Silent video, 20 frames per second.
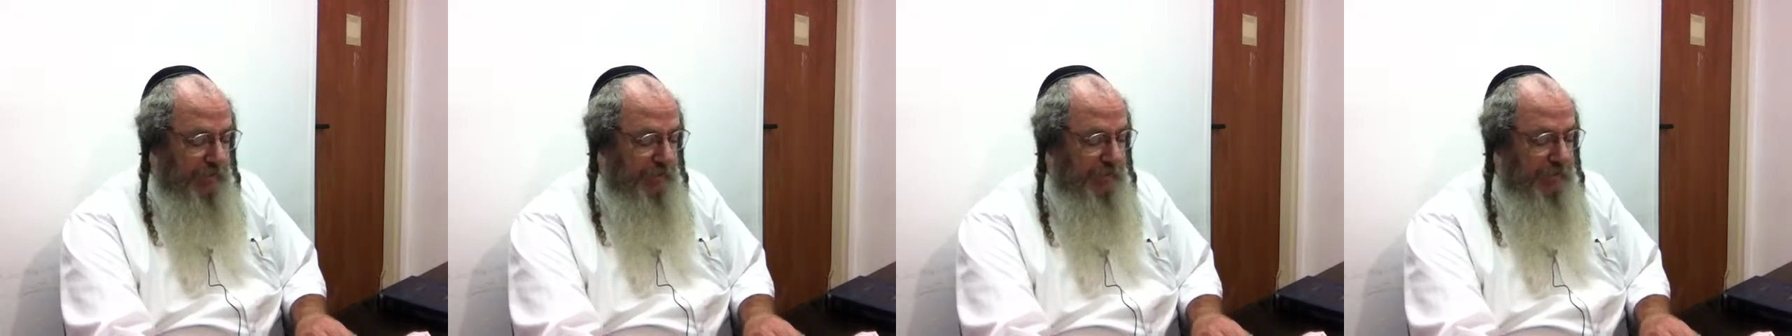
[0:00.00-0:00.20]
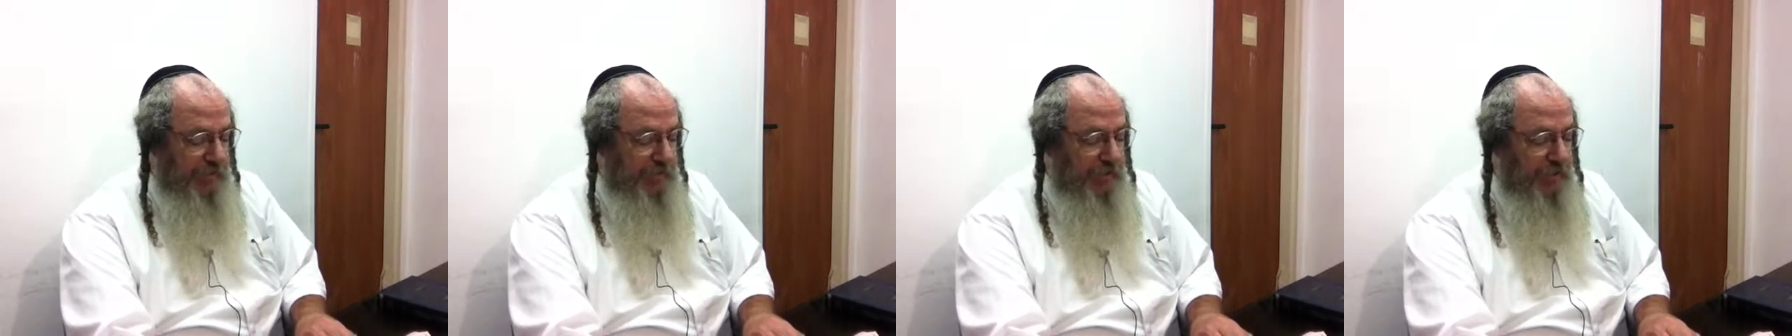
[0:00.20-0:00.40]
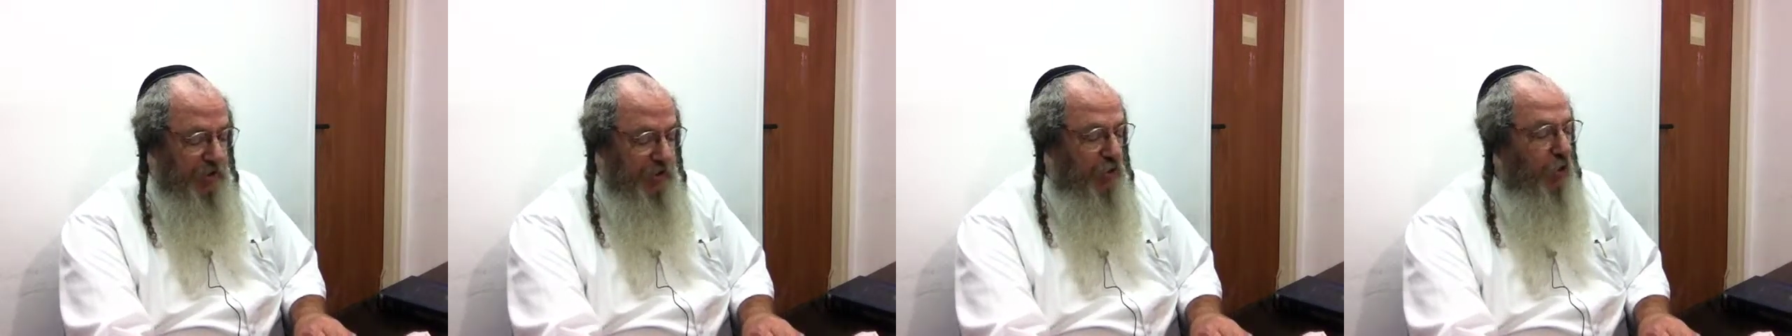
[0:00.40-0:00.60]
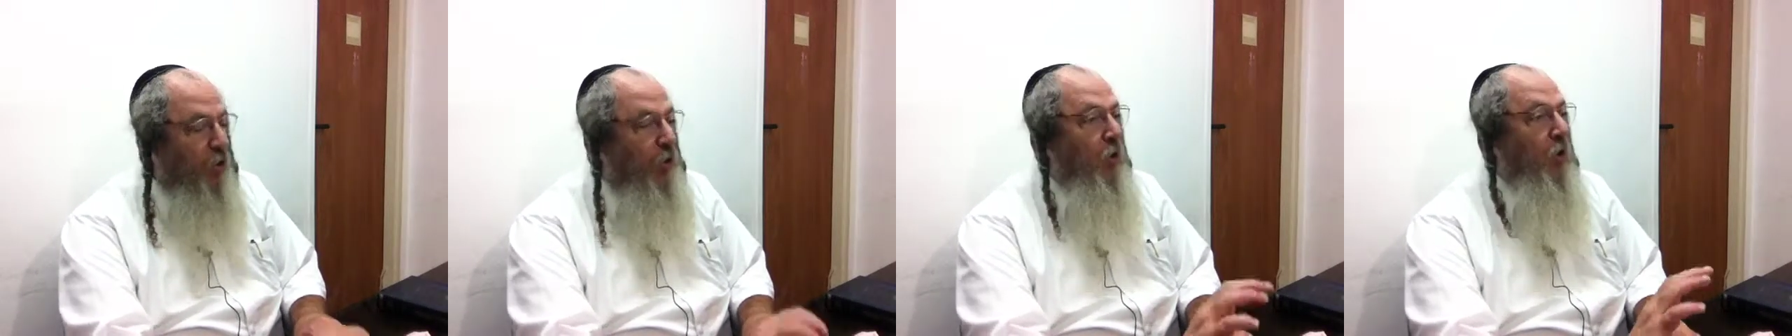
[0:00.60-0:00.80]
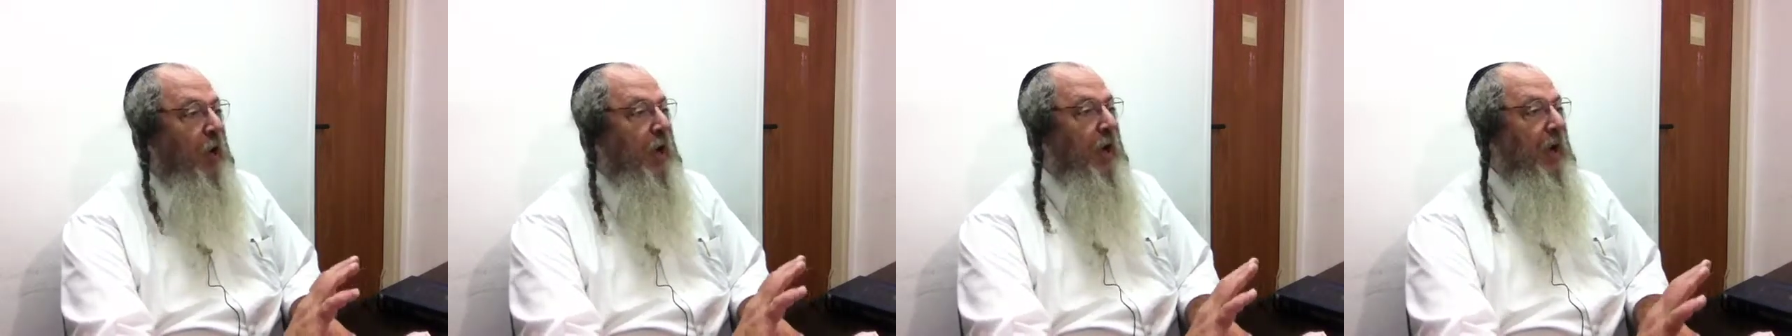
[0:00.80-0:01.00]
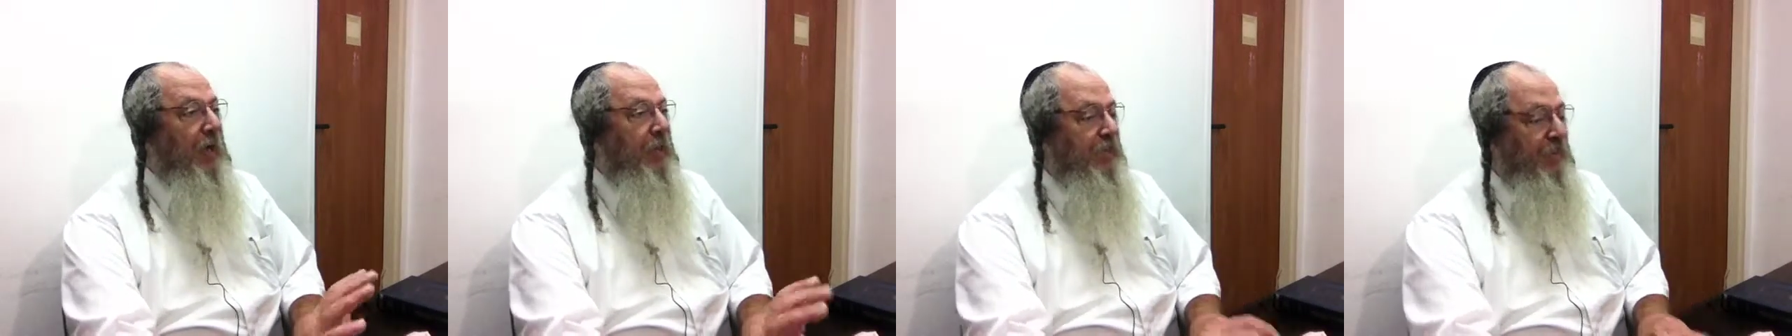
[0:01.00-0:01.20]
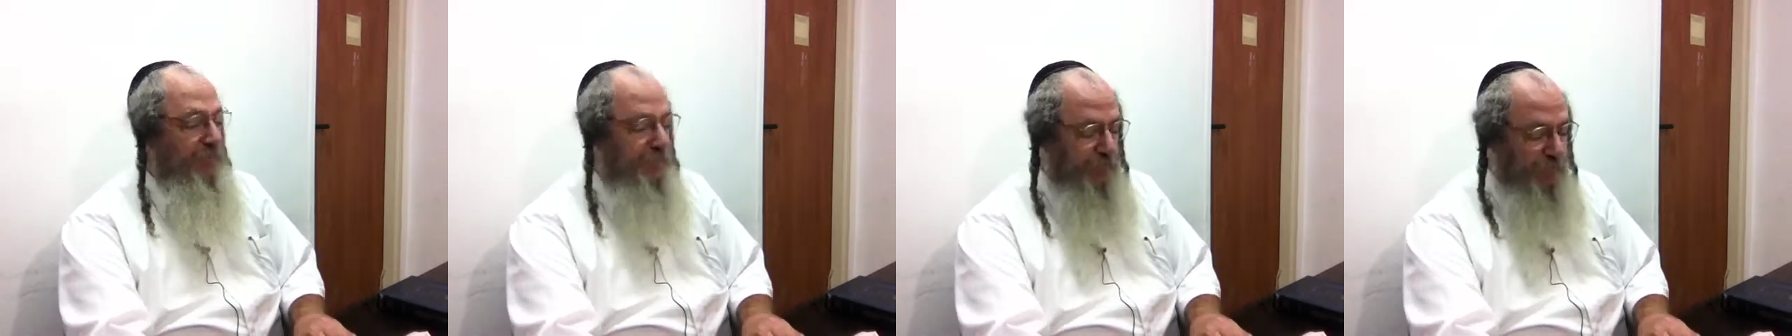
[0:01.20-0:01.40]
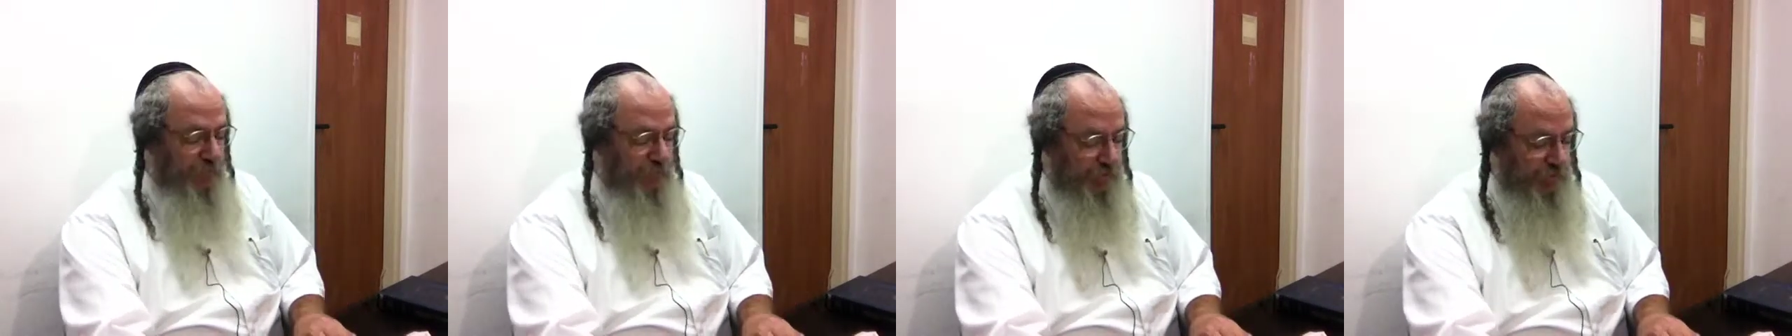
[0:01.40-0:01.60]
says there's all kinds of
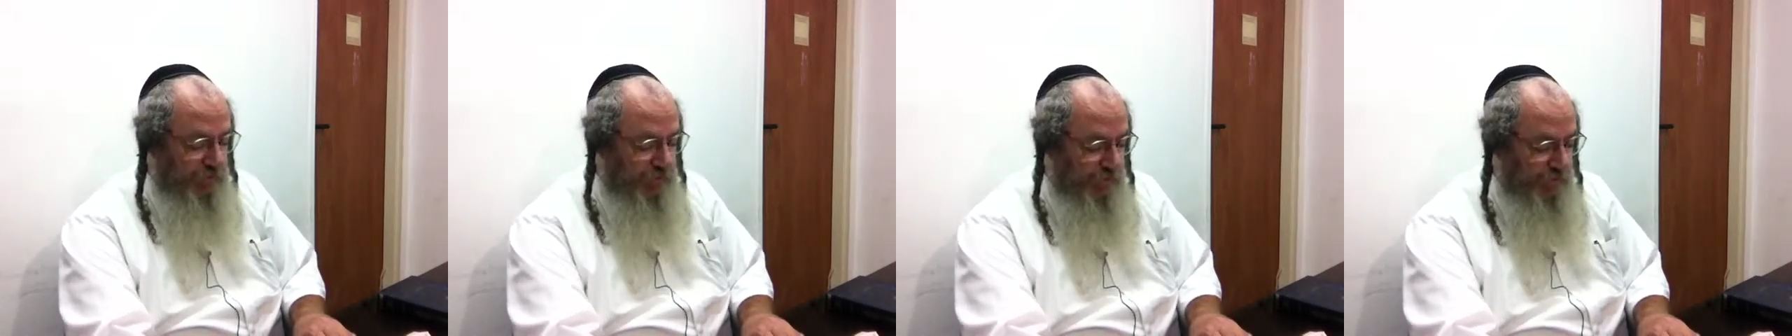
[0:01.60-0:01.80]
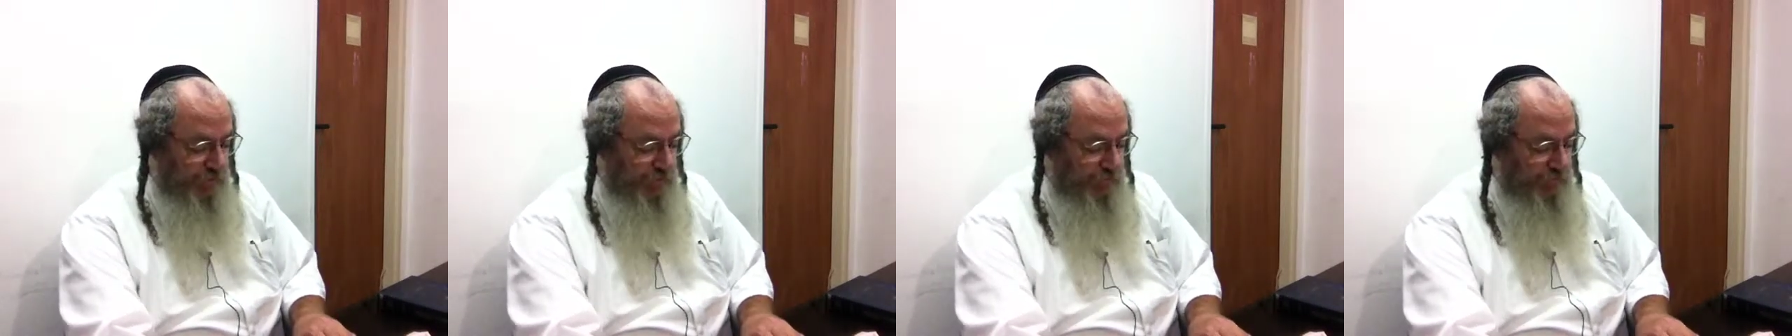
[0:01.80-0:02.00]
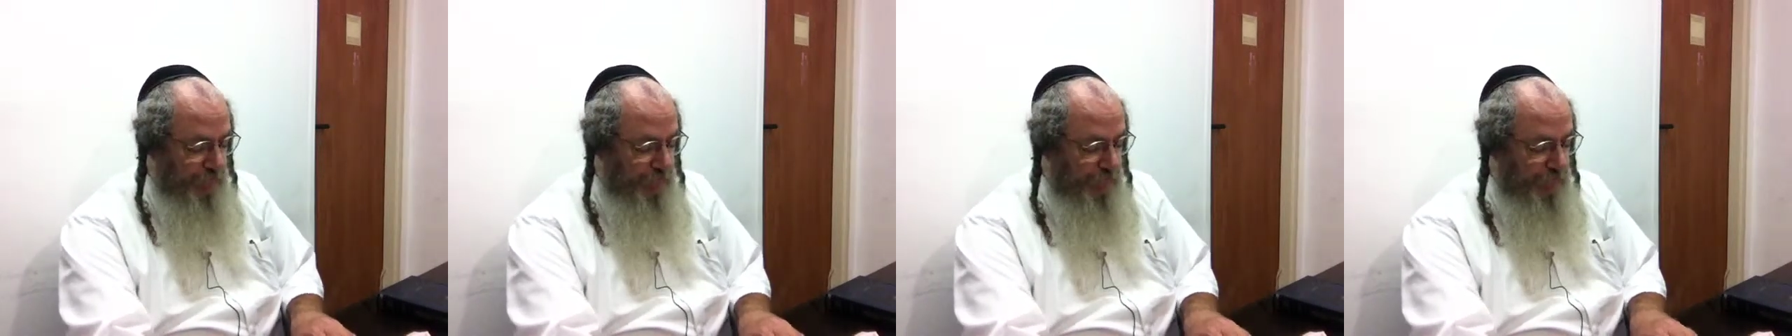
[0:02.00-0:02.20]
foods there.